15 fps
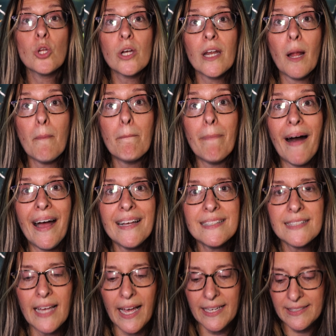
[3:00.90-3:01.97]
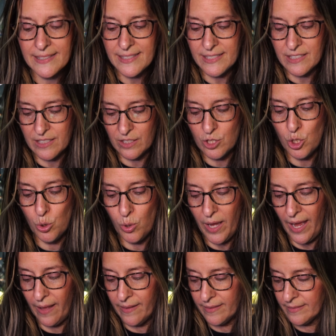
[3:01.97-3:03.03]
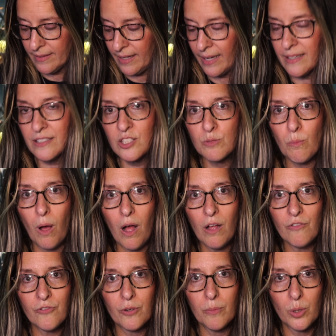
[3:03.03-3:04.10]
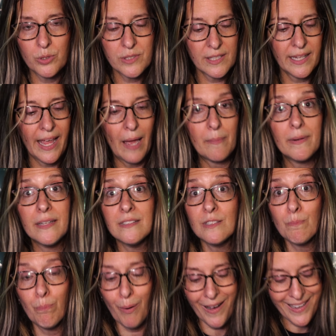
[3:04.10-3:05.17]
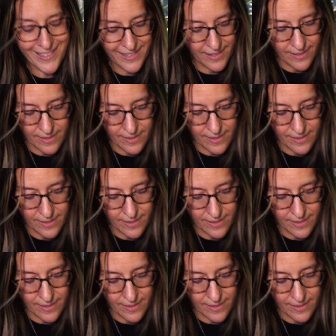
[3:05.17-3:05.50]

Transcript: look it up by size. This is a 2-gallon, kind of small for most inhabitants, but